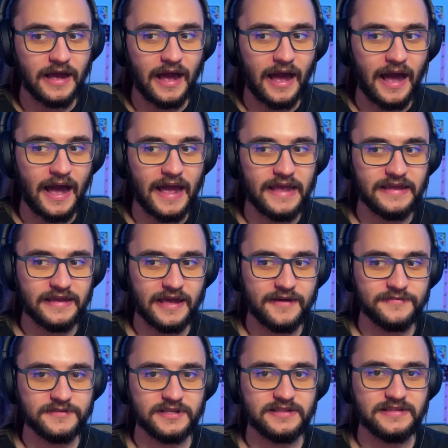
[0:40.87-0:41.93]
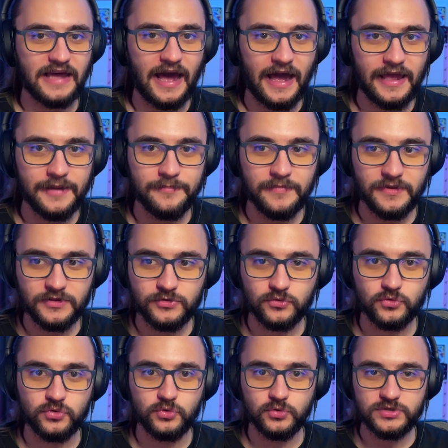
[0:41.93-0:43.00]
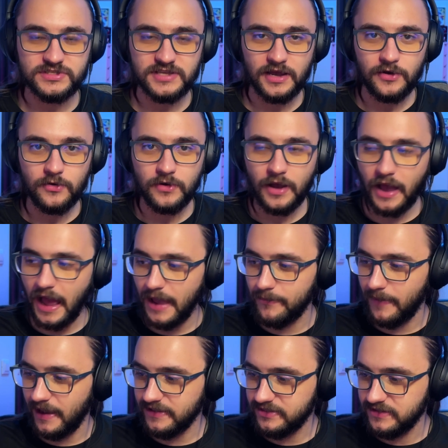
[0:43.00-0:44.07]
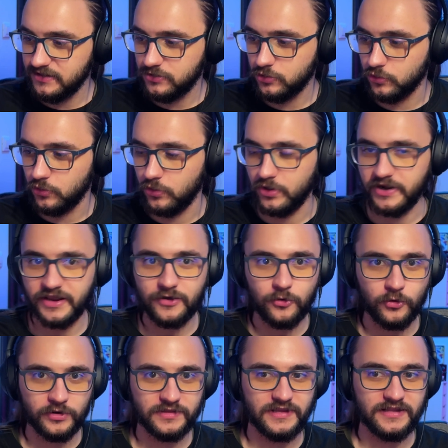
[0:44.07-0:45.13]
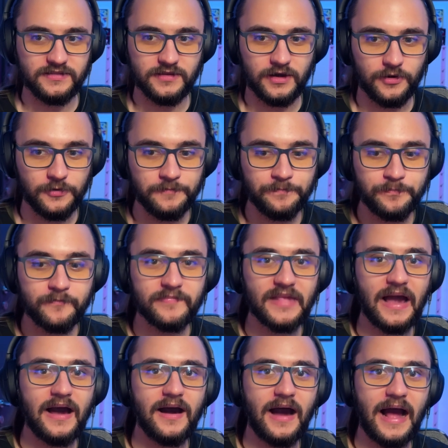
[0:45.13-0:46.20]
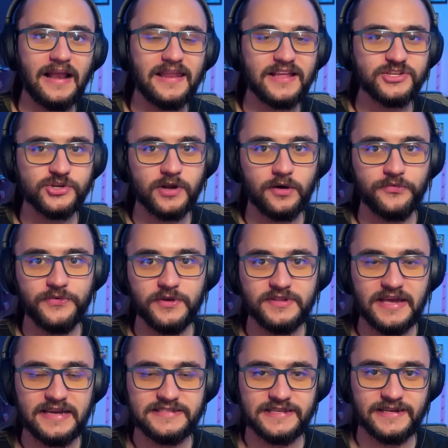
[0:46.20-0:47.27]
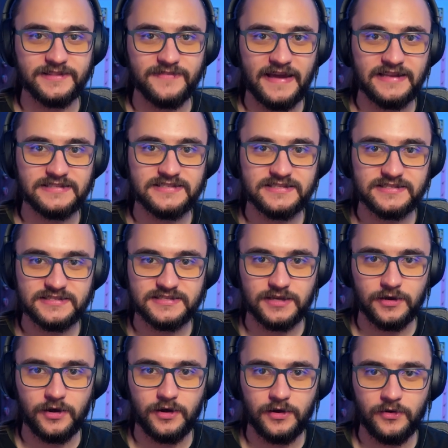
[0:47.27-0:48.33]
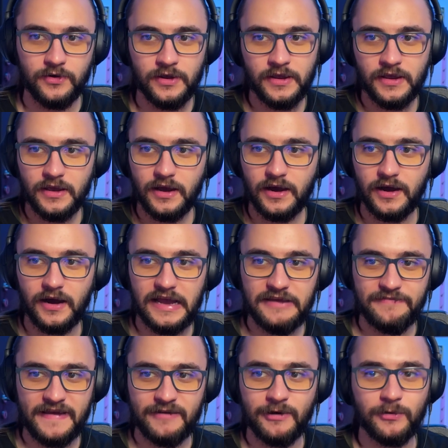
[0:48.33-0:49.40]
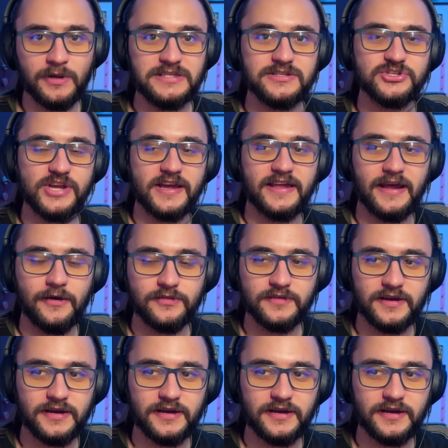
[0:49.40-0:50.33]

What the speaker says: I have the time to do so. I might need to record it though. I'll let you know a few days in advance, so if anyone wants to check it out.